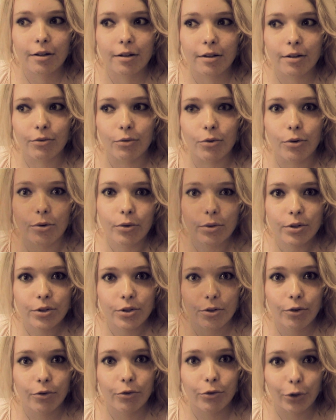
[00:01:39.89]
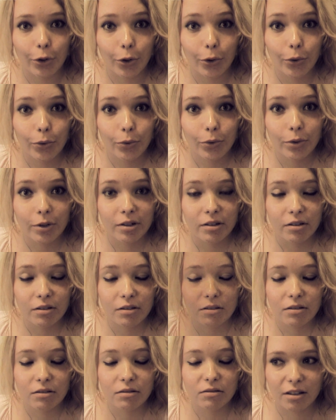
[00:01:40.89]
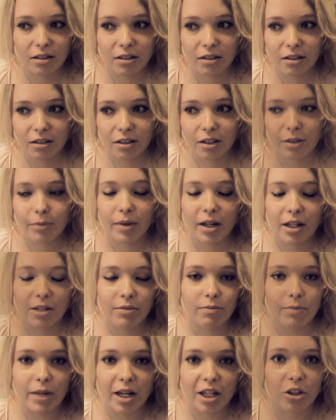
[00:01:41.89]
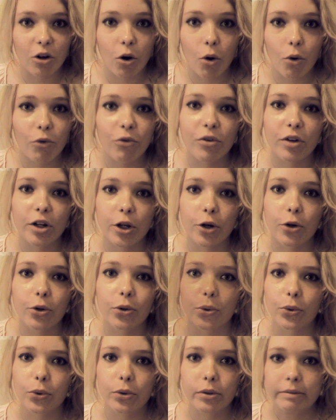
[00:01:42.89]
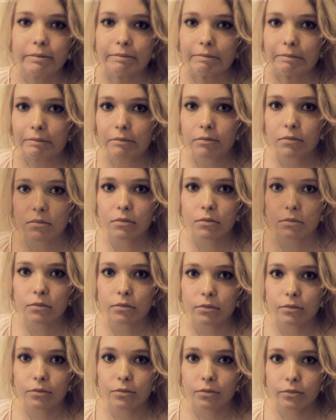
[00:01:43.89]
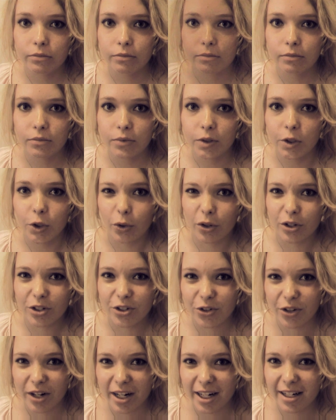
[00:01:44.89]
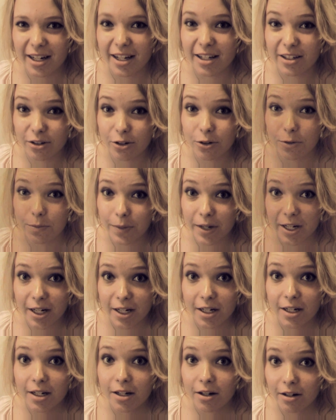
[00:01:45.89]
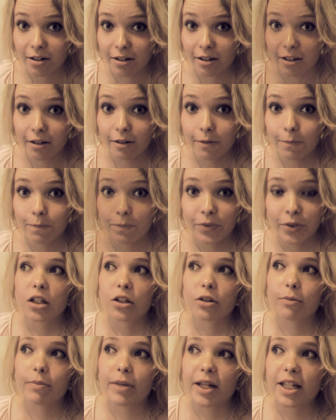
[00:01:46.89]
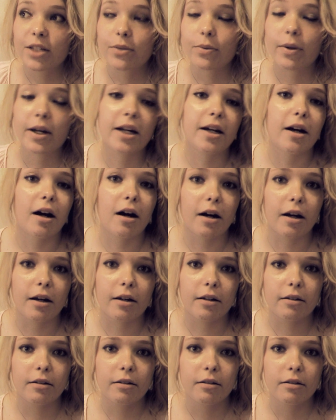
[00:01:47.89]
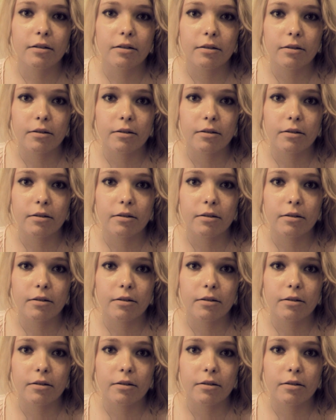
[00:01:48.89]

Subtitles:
that ruins your flow, it may make the whole video look not as great as it could be, yeah? The best way I